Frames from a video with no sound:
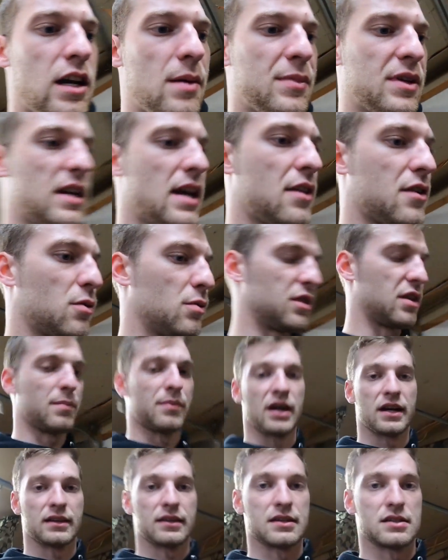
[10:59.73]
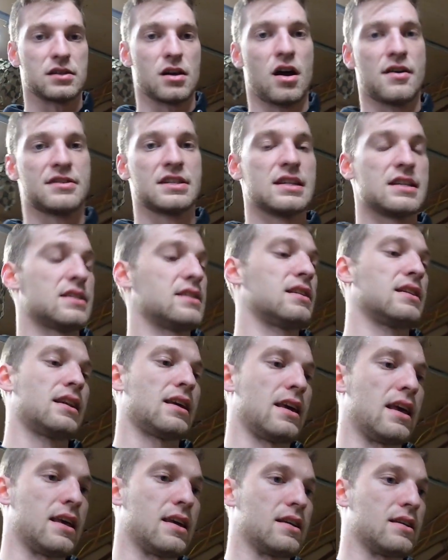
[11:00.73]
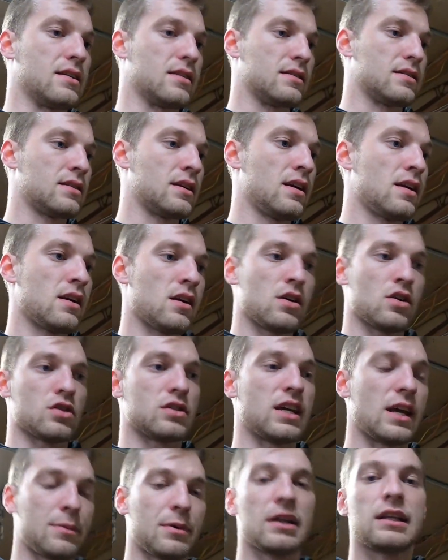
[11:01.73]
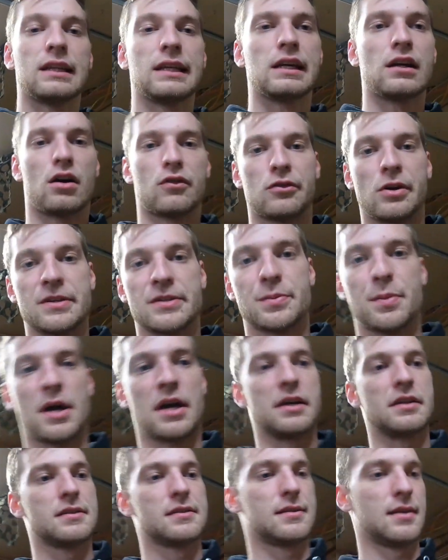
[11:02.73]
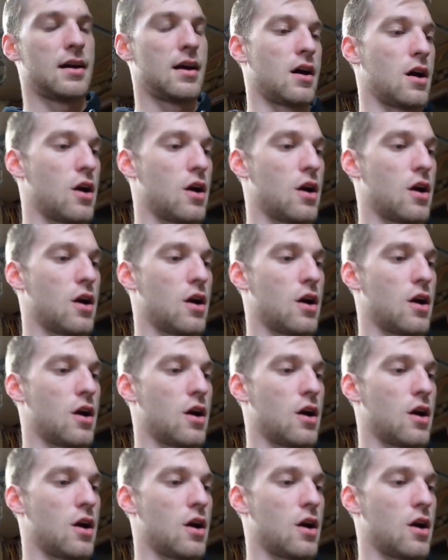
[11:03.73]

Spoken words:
come together with the bike this off season is typically on race bikes,